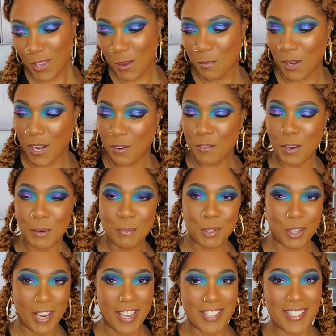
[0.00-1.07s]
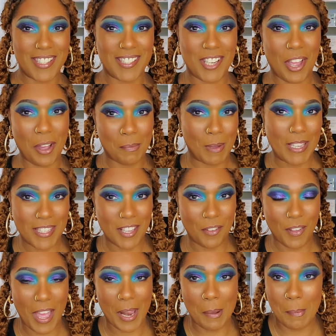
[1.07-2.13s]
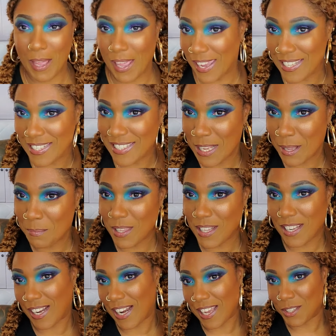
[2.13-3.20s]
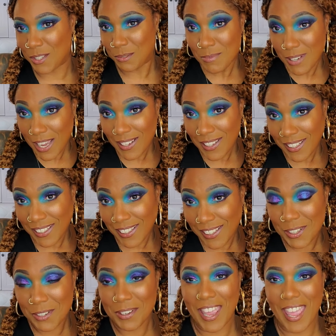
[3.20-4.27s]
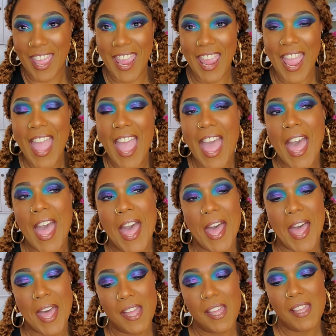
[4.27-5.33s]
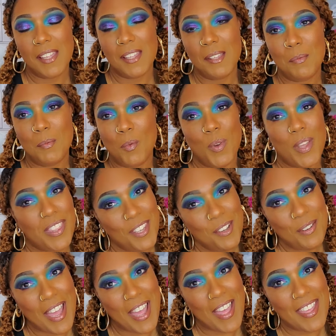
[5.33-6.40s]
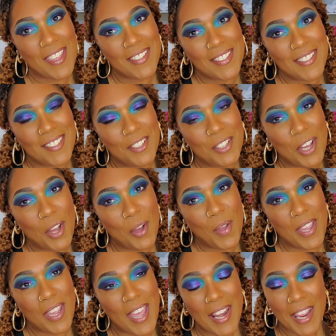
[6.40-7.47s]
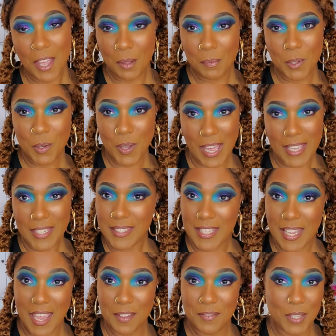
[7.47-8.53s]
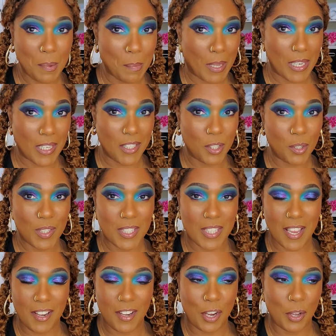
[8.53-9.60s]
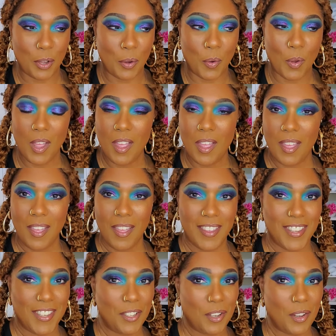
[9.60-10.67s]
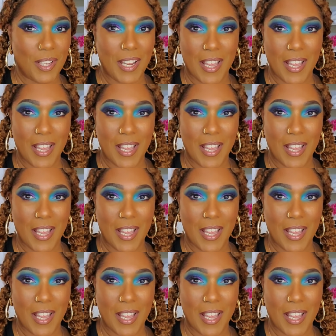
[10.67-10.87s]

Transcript: whenever I'm trying to talk myself out of buying something that I do not need. Okay. Um, with you guys, you know, and kind of help you guys save some money too, because I know, you know, a